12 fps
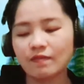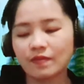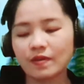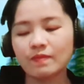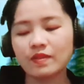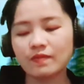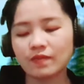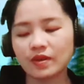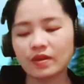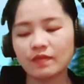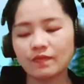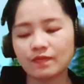from the
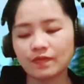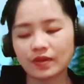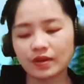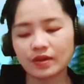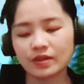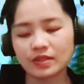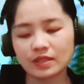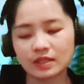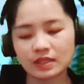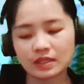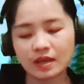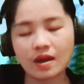very first
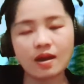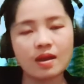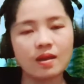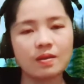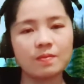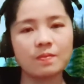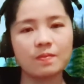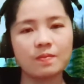time,